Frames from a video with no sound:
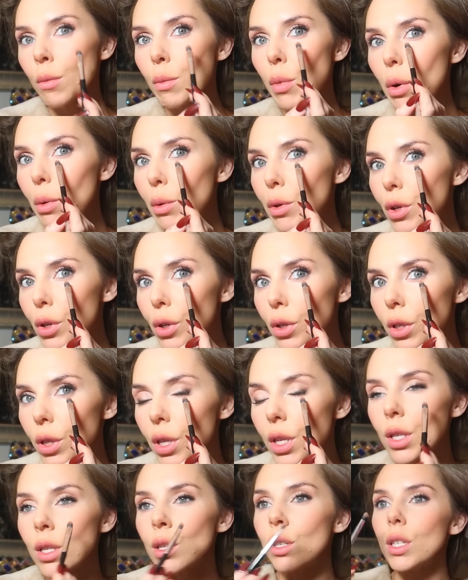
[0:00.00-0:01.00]
Probably should do
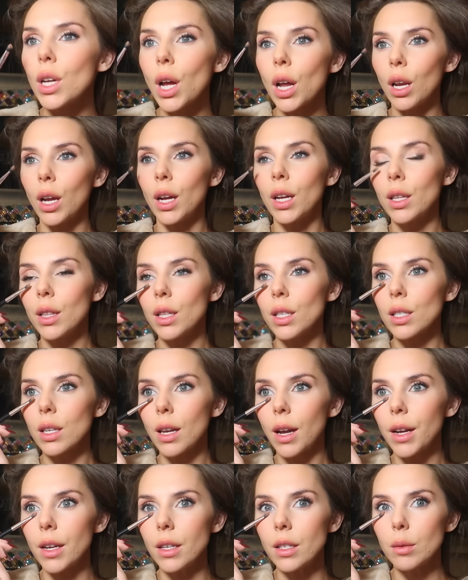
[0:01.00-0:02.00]
this in daylight. This
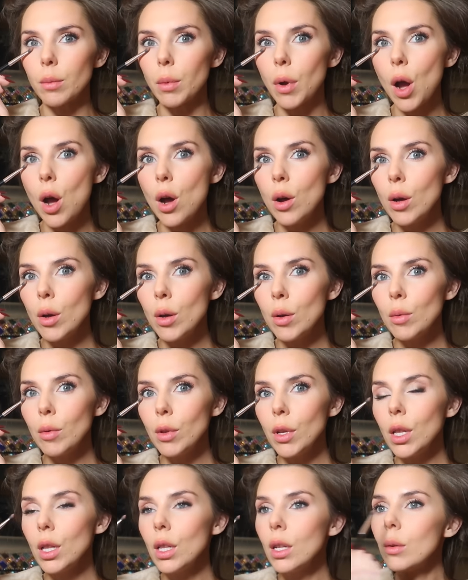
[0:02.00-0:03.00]
light is probably
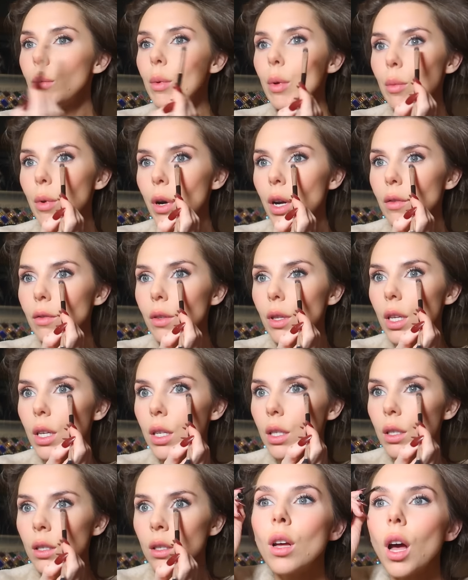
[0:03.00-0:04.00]
a little bit bright for
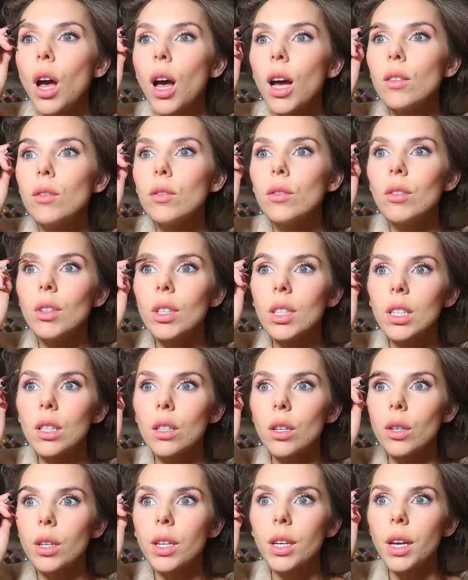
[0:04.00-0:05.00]
this. I have really
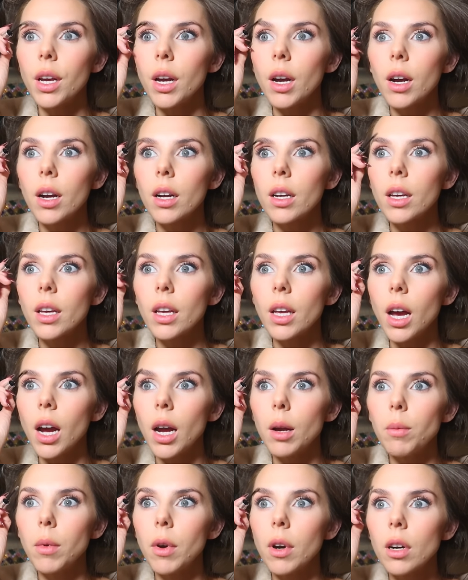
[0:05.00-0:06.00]
low key
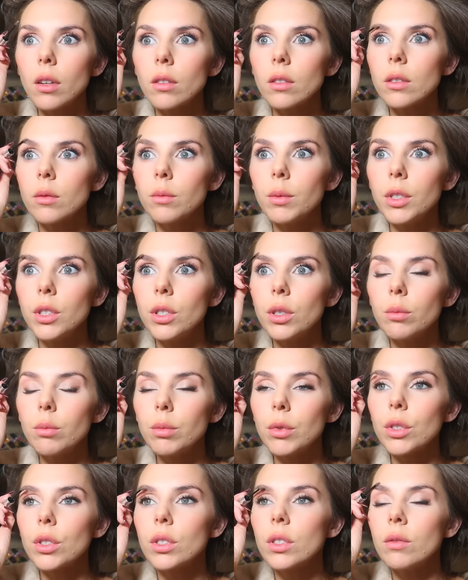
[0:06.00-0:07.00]
eyebrows. We just
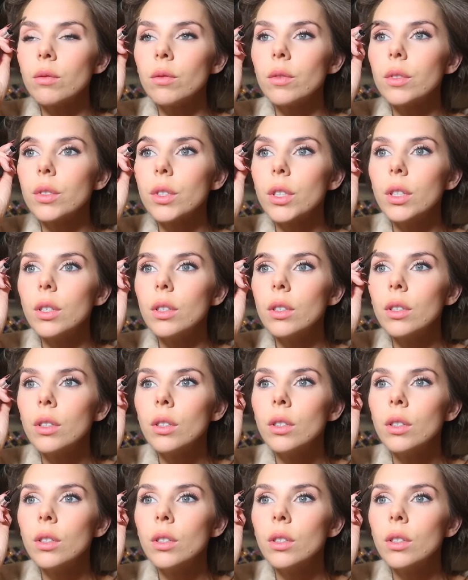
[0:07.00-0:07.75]
brush them through.